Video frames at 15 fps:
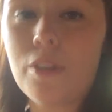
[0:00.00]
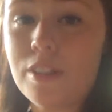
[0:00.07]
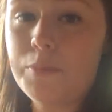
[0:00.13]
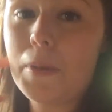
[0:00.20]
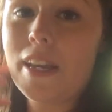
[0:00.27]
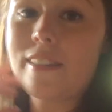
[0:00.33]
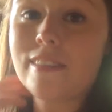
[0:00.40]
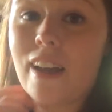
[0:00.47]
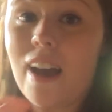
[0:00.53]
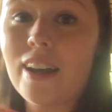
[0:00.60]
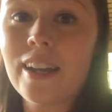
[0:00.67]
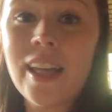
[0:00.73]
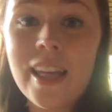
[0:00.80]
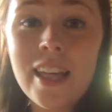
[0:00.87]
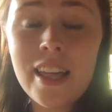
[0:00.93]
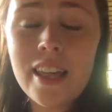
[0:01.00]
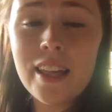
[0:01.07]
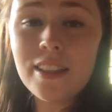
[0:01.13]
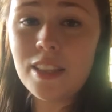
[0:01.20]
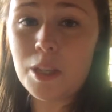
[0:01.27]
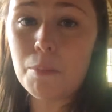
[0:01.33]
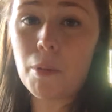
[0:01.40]
was based on
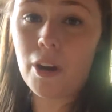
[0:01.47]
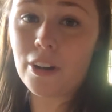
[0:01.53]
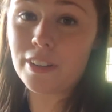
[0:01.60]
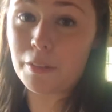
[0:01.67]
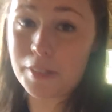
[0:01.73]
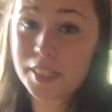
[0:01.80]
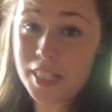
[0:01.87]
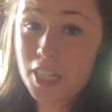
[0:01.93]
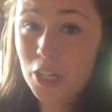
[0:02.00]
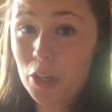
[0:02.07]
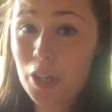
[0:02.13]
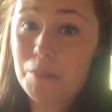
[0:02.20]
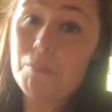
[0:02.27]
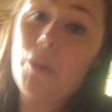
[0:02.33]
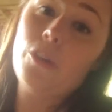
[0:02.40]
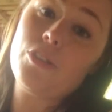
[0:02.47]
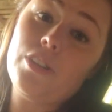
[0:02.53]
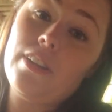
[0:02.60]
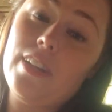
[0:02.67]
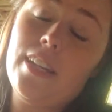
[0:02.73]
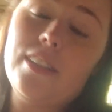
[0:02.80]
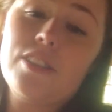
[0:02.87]
the barn that was here in
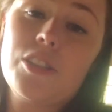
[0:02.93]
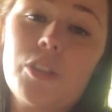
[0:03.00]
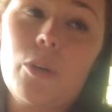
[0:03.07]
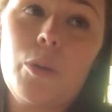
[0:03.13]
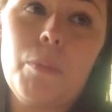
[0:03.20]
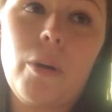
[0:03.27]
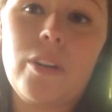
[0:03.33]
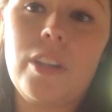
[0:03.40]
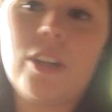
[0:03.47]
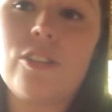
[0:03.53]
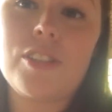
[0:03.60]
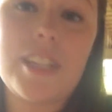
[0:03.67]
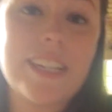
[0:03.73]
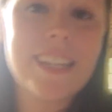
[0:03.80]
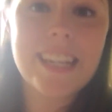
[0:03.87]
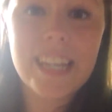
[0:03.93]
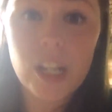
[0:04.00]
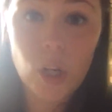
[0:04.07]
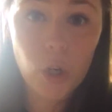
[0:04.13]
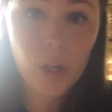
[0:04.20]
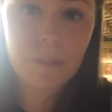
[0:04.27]
Marceline, so the barn that you're seeing here.